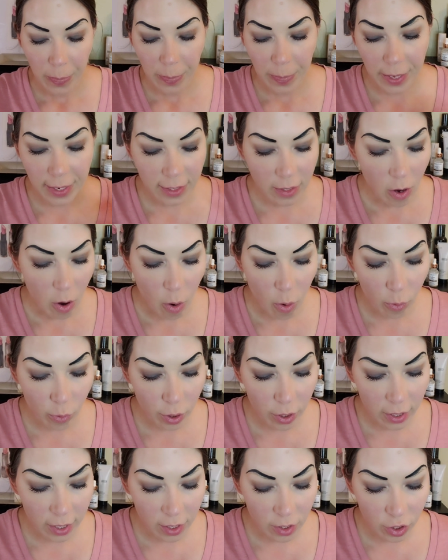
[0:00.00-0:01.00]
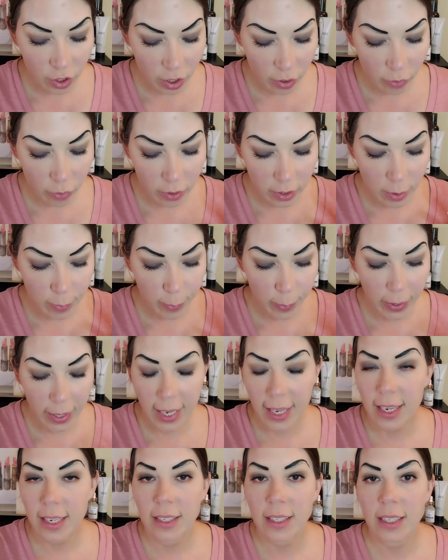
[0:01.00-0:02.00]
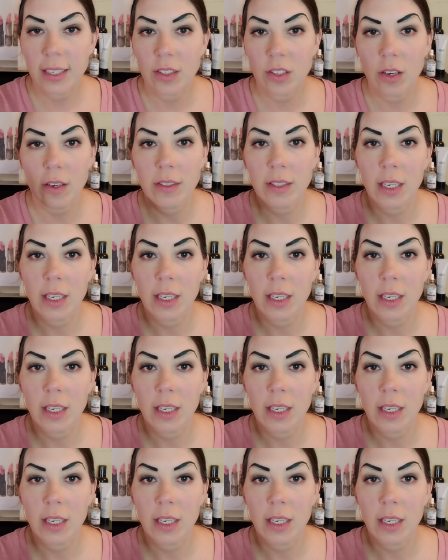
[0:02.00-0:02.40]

This whole look in general is pretty easy as long